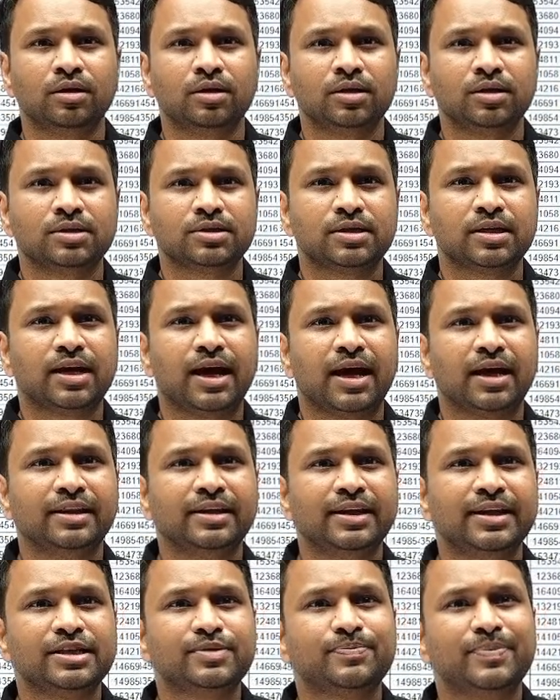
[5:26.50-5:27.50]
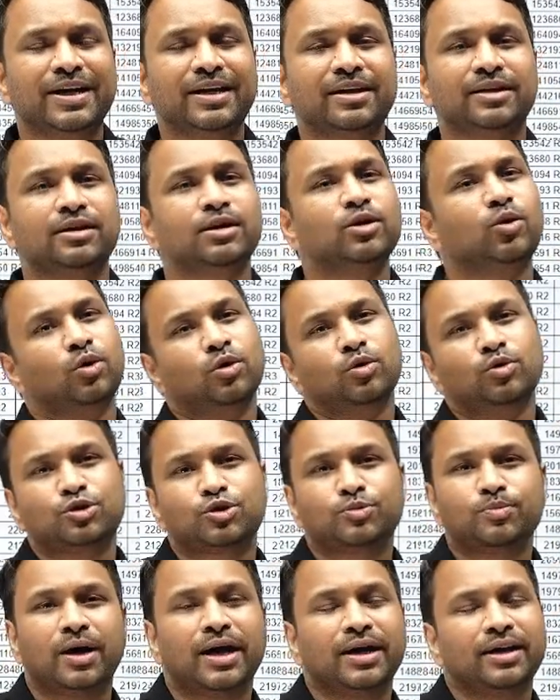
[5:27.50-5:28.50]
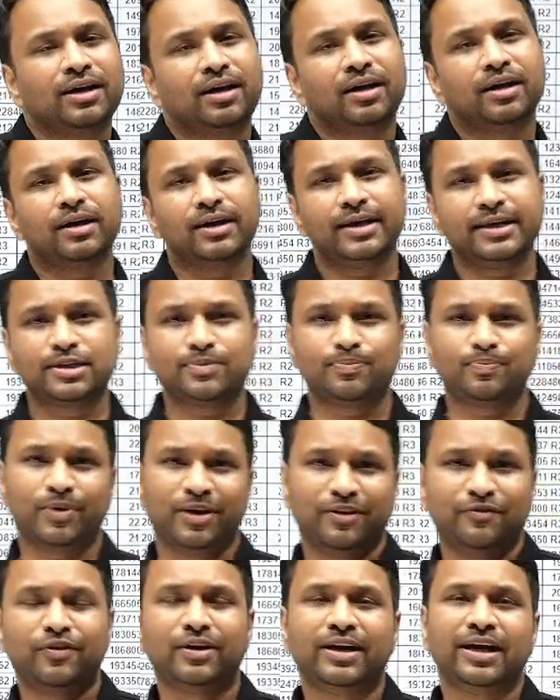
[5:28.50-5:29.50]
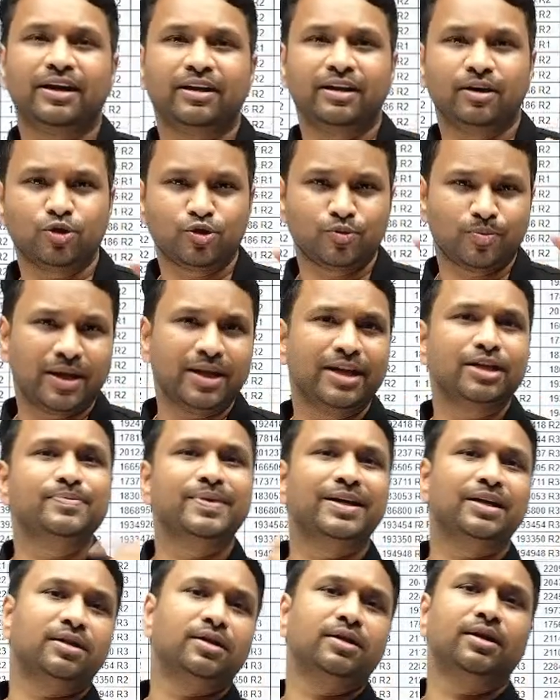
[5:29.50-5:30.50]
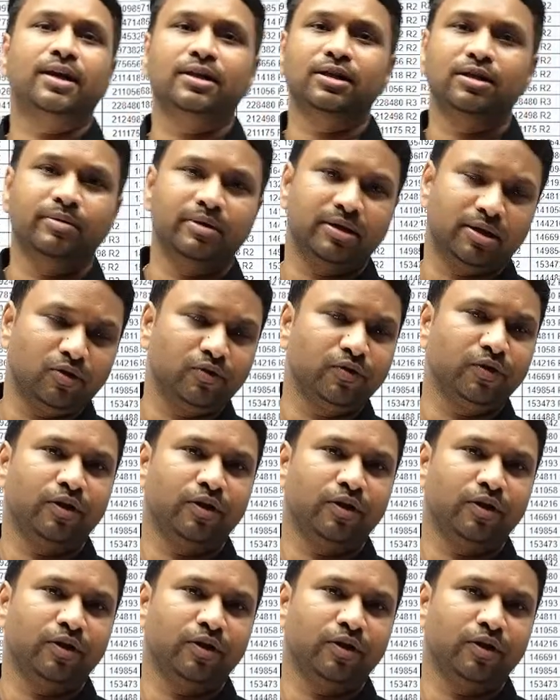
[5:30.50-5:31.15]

So Gandhi is better, no, Usmania is preferred, Usmania is better than Gandhi, beta.